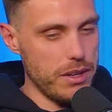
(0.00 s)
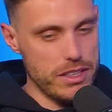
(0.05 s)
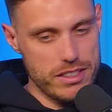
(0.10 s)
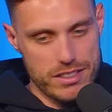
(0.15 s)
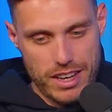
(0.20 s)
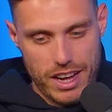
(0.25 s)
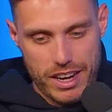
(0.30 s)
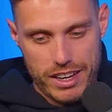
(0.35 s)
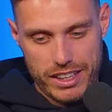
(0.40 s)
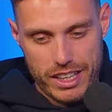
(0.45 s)
he's
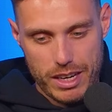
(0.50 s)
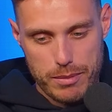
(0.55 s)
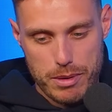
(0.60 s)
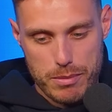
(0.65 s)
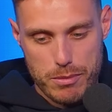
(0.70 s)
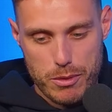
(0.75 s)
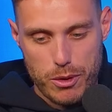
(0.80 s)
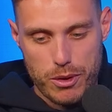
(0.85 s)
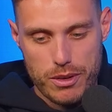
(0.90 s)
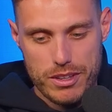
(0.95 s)
starting to get a bit
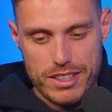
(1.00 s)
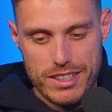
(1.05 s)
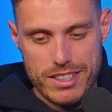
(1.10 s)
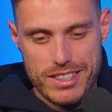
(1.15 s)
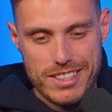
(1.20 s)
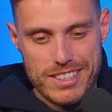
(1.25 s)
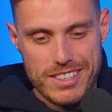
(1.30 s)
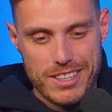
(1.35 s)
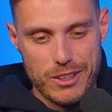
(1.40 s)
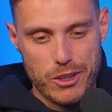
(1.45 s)
more
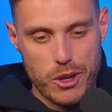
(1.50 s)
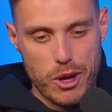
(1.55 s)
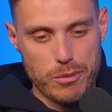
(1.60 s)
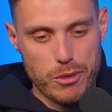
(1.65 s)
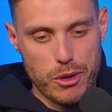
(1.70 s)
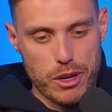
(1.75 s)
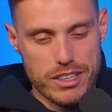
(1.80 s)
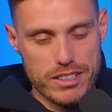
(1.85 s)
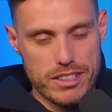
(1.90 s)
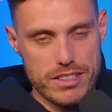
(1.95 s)

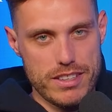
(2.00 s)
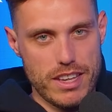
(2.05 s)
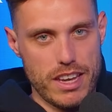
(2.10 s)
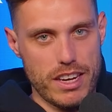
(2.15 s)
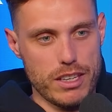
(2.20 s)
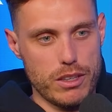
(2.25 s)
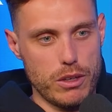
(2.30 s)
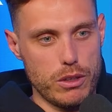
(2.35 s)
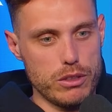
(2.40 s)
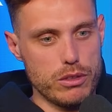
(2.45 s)
limelight because he's out
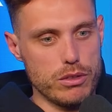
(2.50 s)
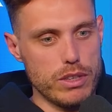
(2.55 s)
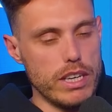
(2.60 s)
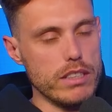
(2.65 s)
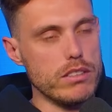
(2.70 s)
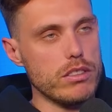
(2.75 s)
of contract.